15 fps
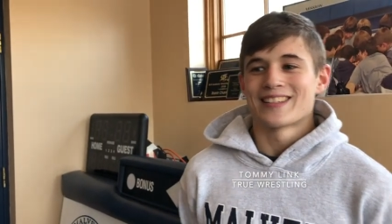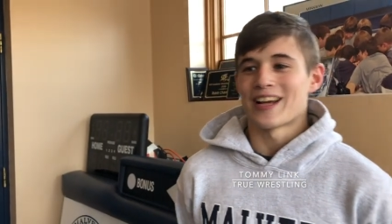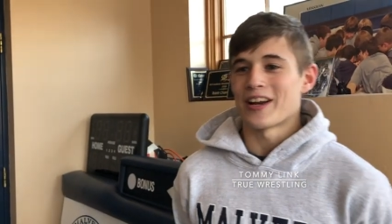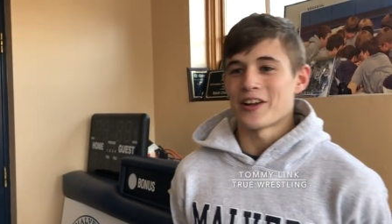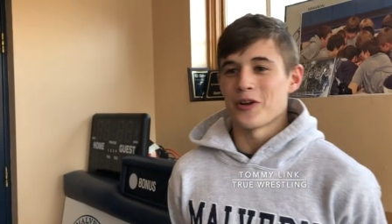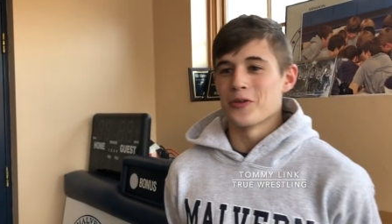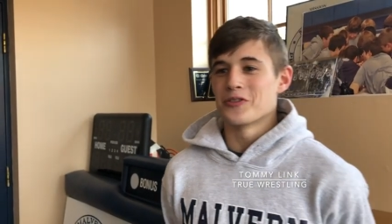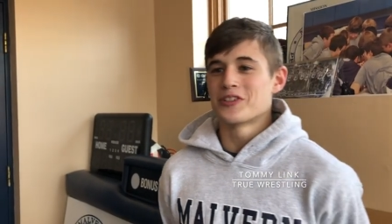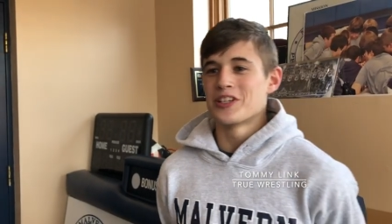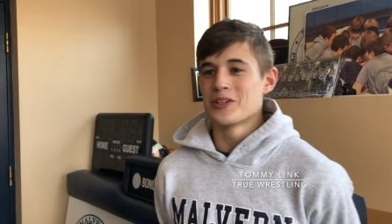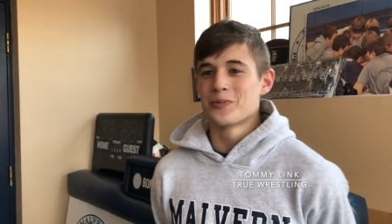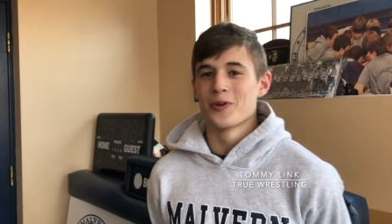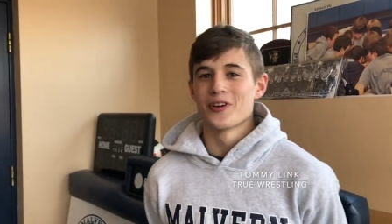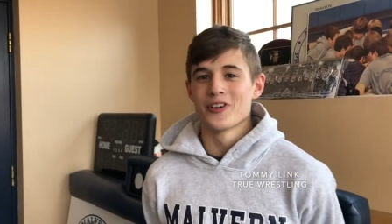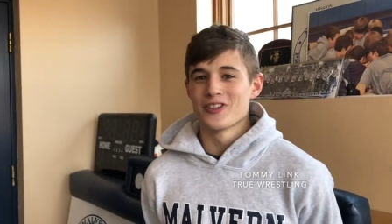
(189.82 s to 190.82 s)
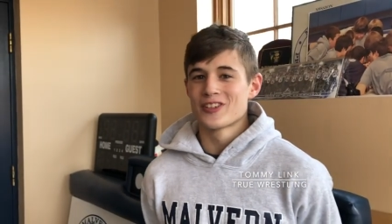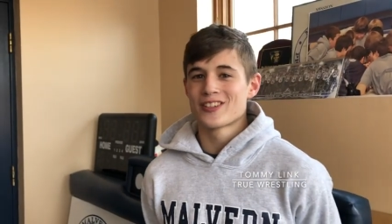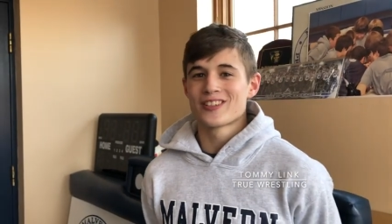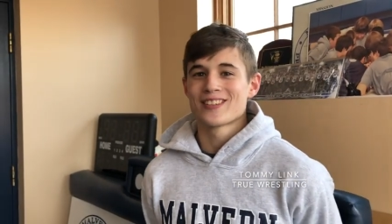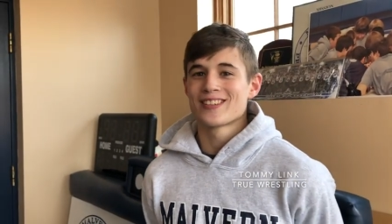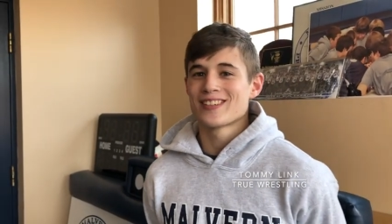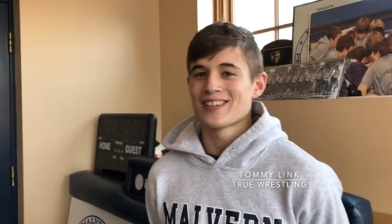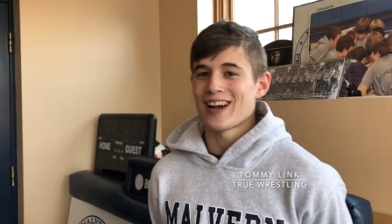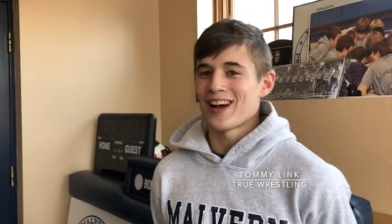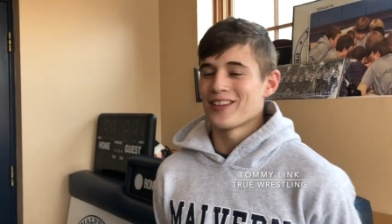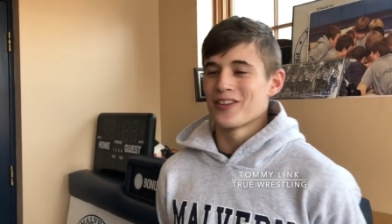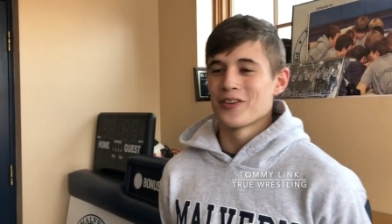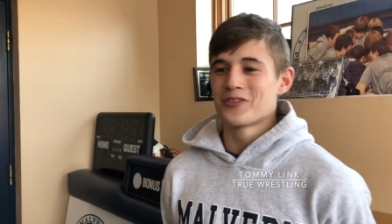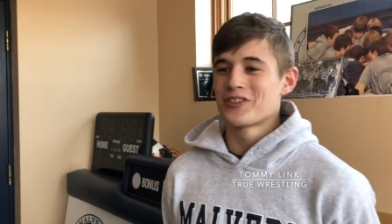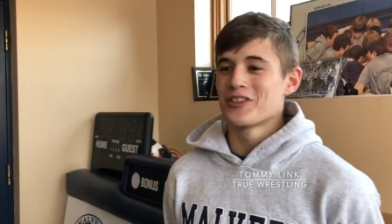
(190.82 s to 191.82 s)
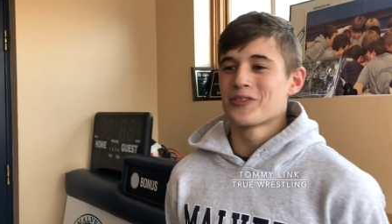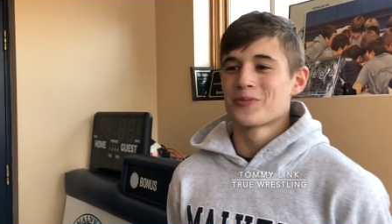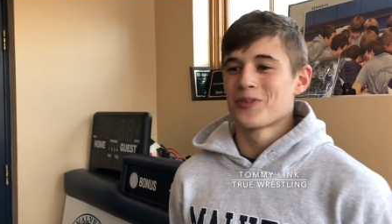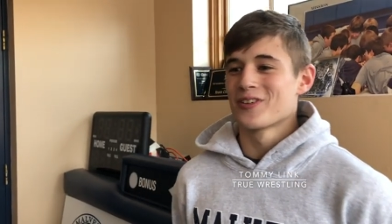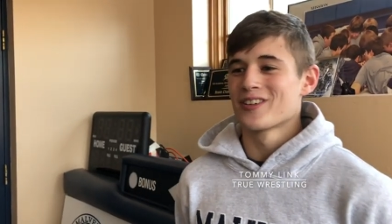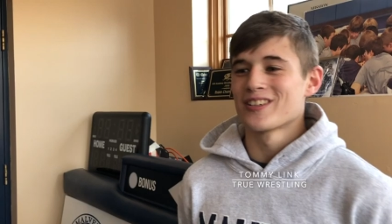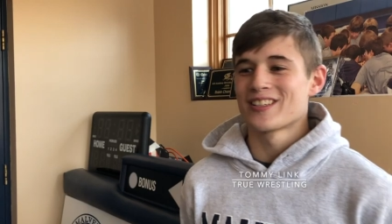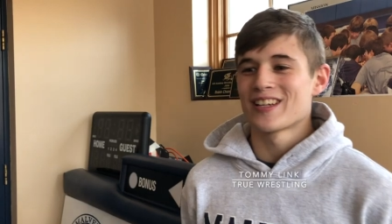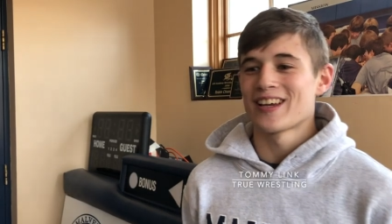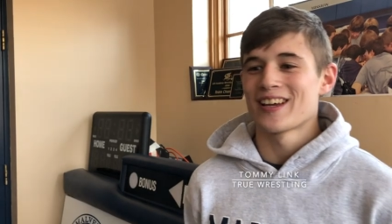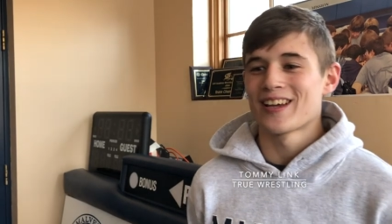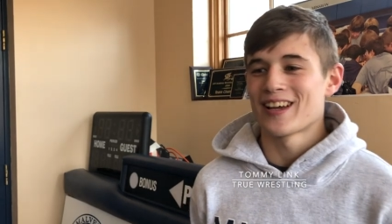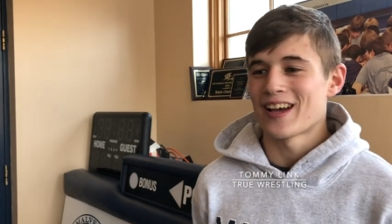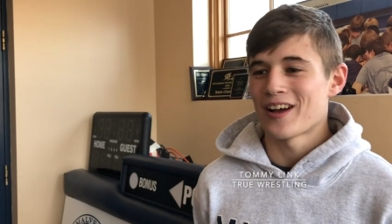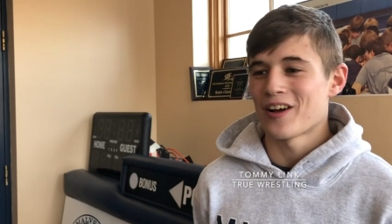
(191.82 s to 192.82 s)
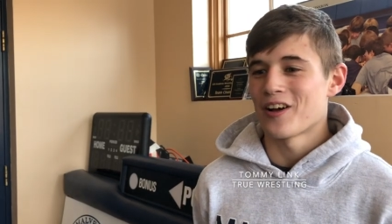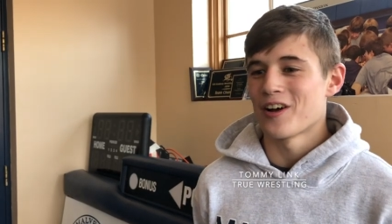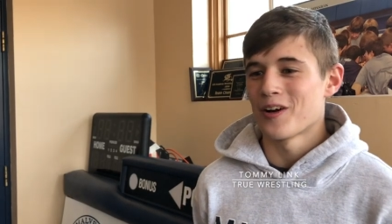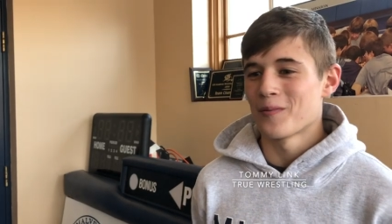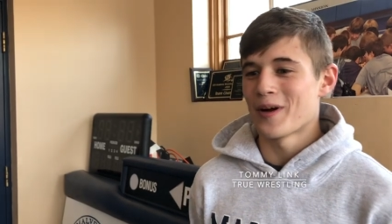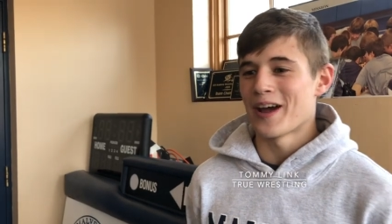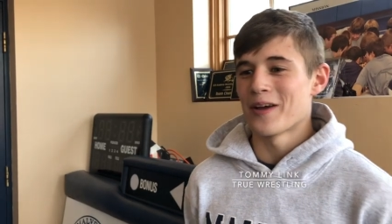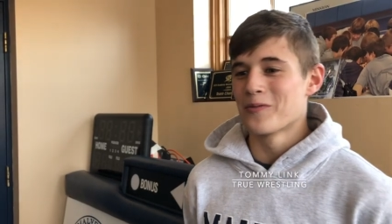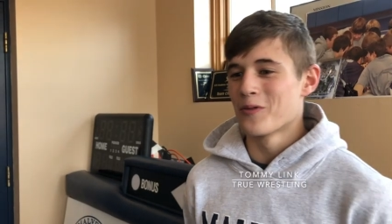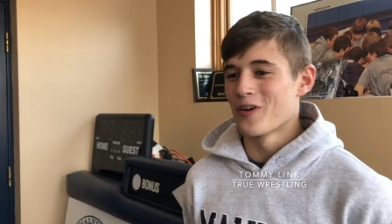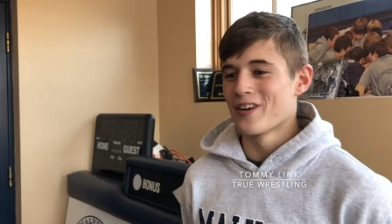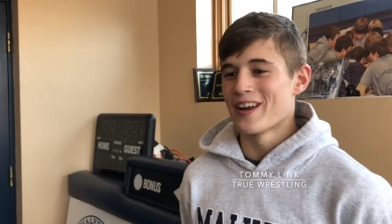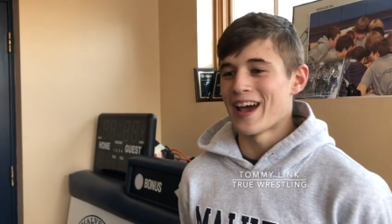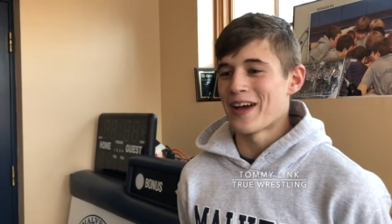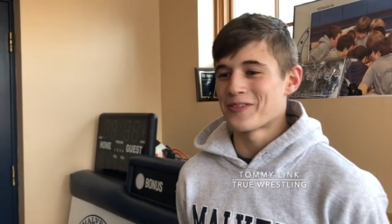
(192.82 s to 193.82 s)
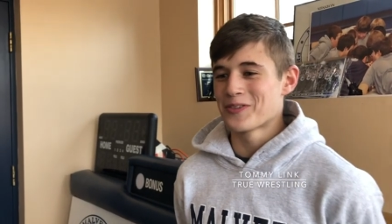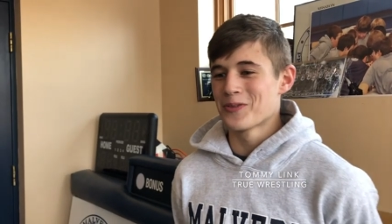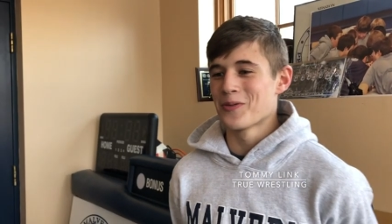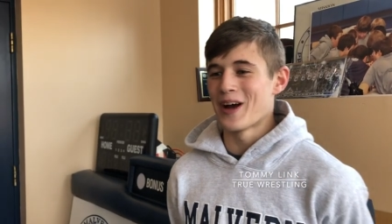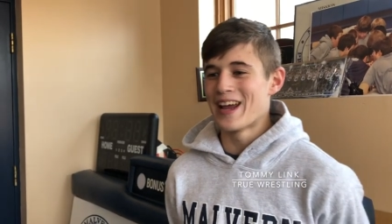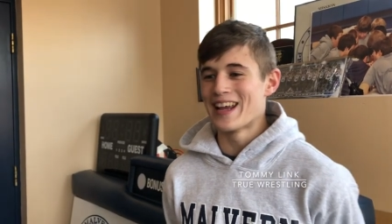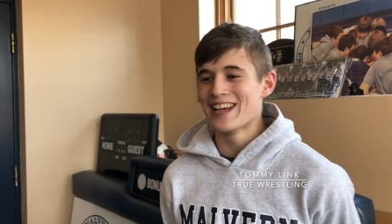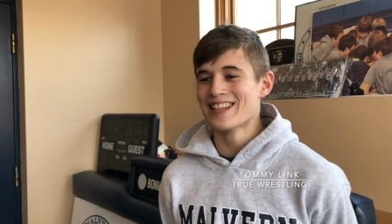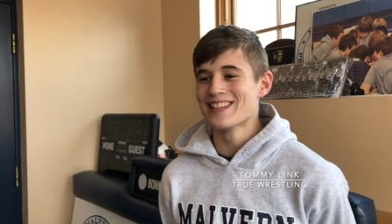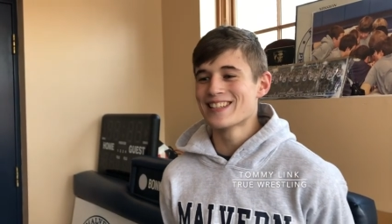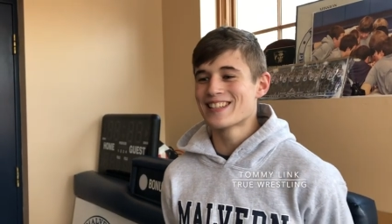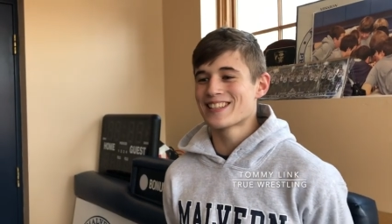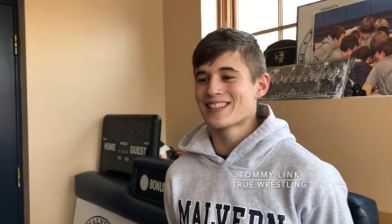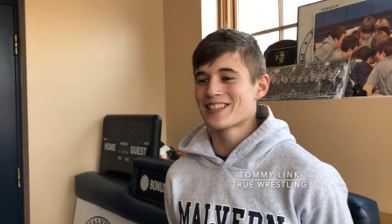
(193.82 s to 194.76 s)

Gotta go with cheeseburgers. Cheeseburgers. I love cheeseburgers. Yeah. Um, I had one after weigh-ins,